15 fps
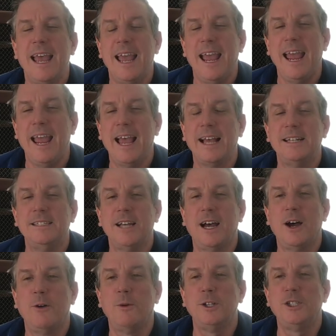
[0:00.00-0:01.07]
And
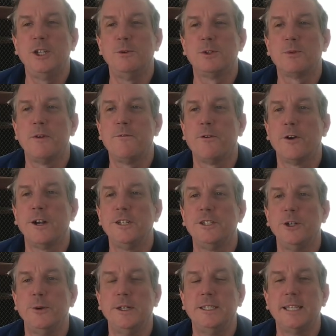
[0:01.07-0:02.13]
uh, what she was referring
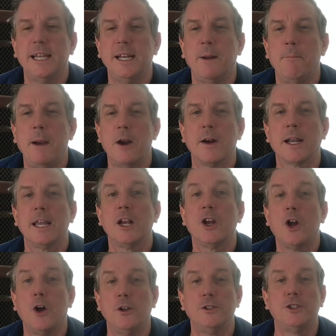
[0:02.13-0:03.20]
to is in American
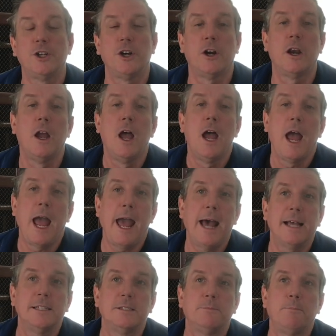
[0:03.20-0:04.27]
culture,
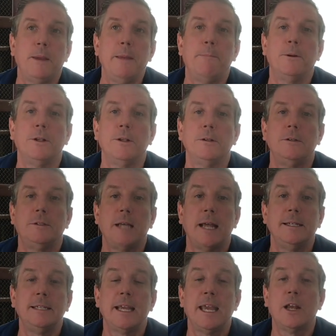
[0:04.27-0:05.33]
as people
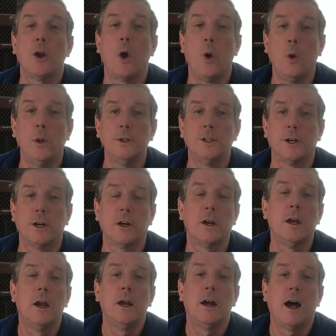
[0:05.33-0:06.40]
tend to get older,
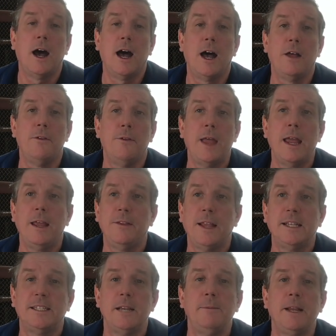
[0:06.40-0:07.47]
uh, they, they
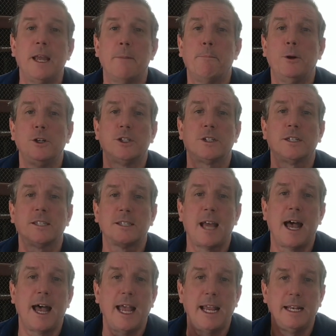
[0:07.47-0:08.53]
seem to get pushed
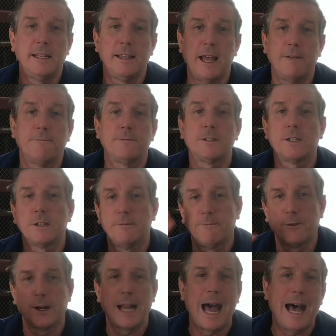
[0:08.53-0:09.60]
aside, left
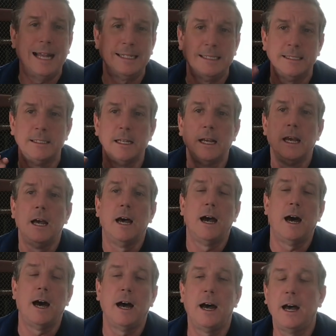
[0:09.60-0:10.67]
forgotten,
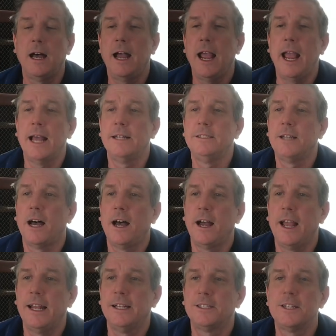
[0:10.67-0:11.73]
uh, and, uh,
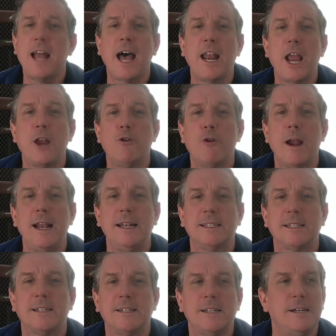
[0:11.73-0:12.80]
and it's not a
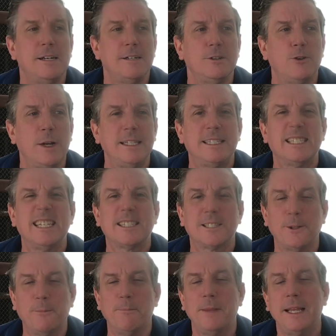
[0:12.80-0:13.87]
great great
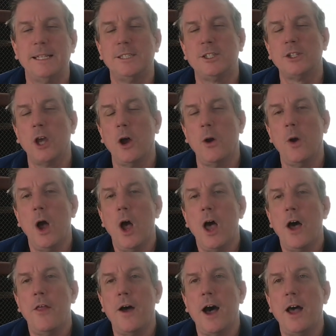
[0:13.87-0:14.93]
system. And so
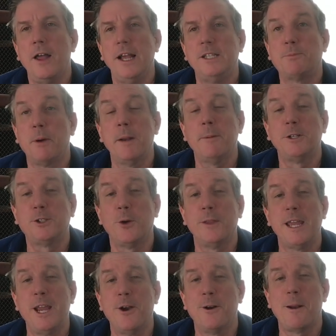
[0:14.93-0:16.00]
uh, it's pretty much
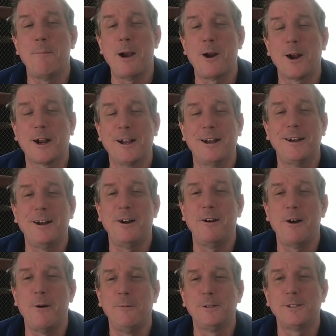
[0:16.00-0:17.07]
only here in America. Uh,
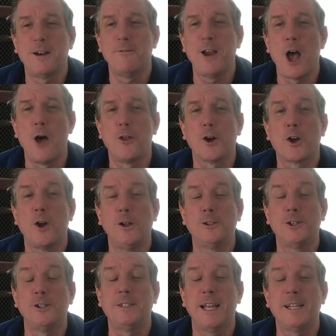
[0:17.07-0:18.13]
almost every other
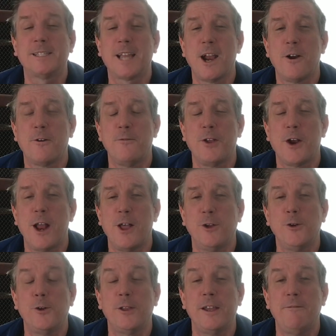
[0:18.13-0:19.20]
culture takes care of their
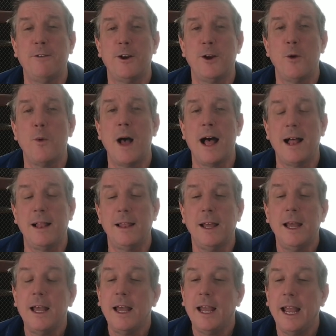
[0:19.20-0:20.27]
elderly very well.
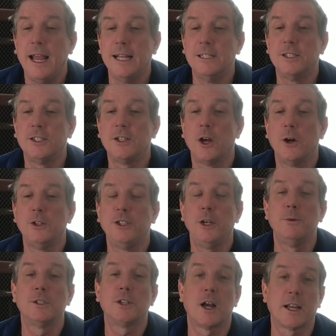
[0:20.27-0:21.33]
And so she
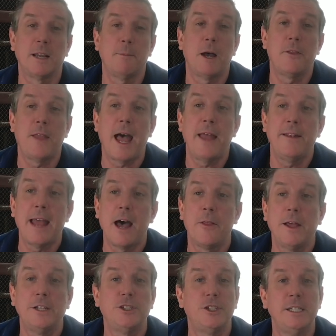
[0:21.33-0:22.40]
was talking about that now
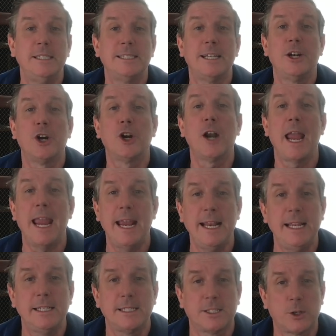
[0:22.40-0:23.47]
that she's in her
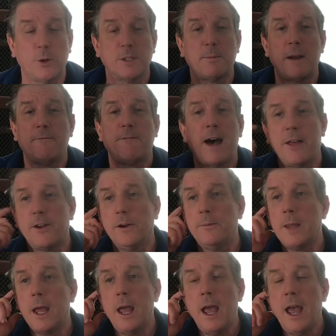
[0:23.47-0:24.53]
80s, so is my father
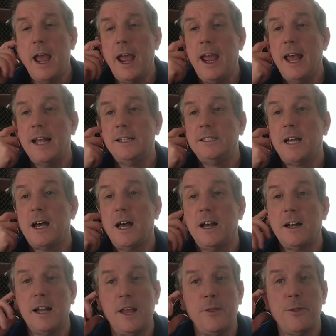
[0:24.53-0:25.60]
and
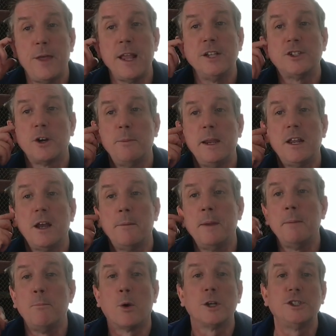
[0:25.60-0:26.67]
uh, and things are
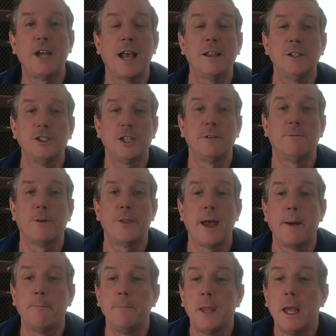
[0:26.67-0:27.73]
becoming more challenging for them.